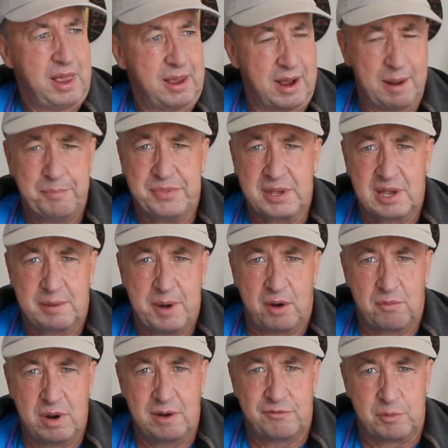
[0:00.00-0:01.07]
I'm thinking about
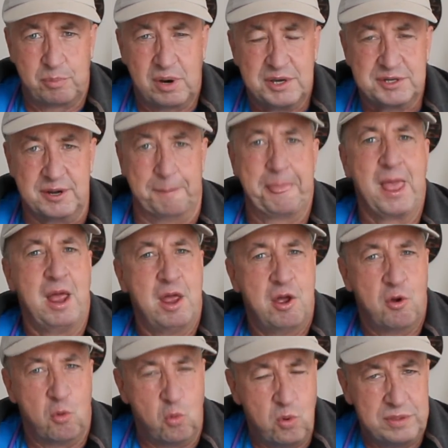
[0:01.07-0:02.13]
running for president.
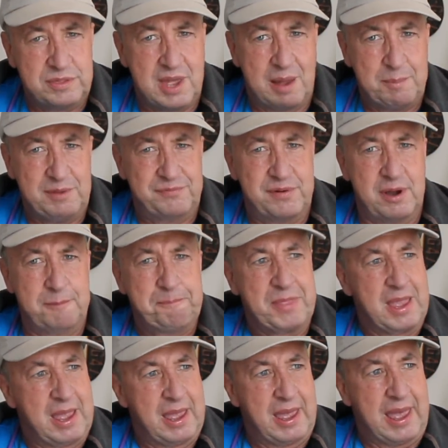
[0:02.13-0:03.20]
Wouldn't that be fun?
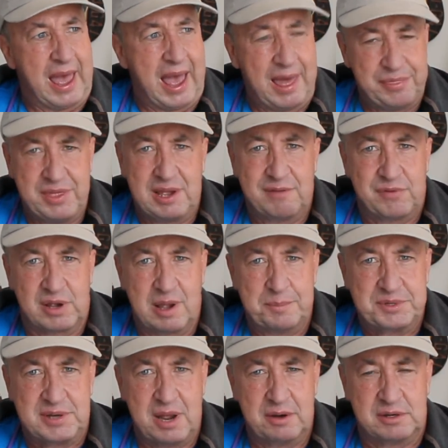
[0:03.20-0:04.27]
I think if it
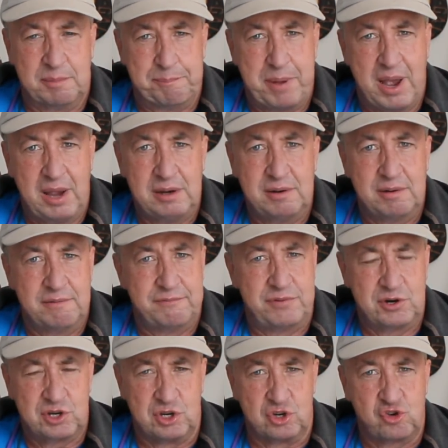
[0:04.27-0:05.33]
comes down to Biden
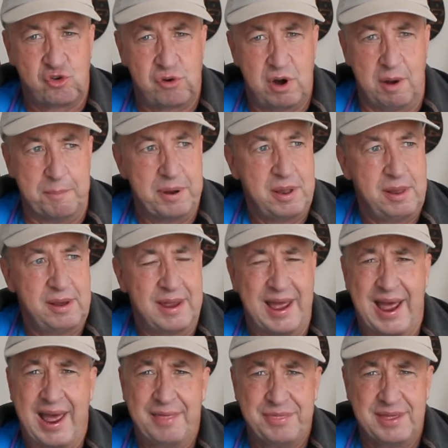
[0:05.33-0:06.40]
versus Trump,
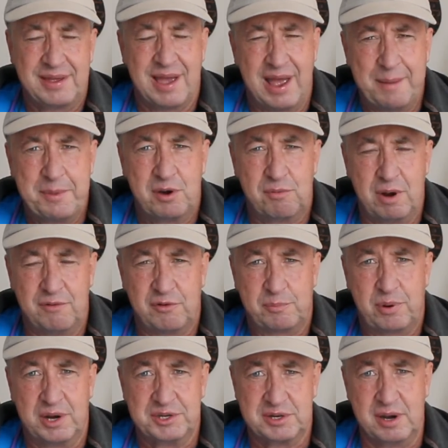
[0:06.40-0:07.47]
I think I'm going to run for
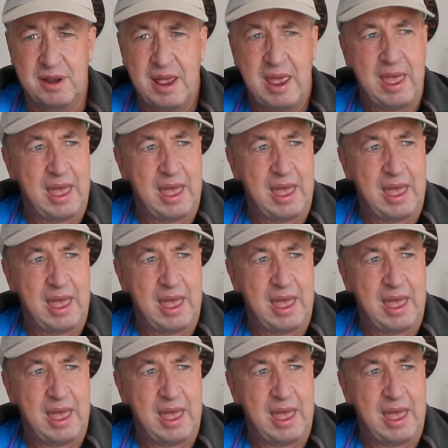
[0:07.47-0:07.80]
president.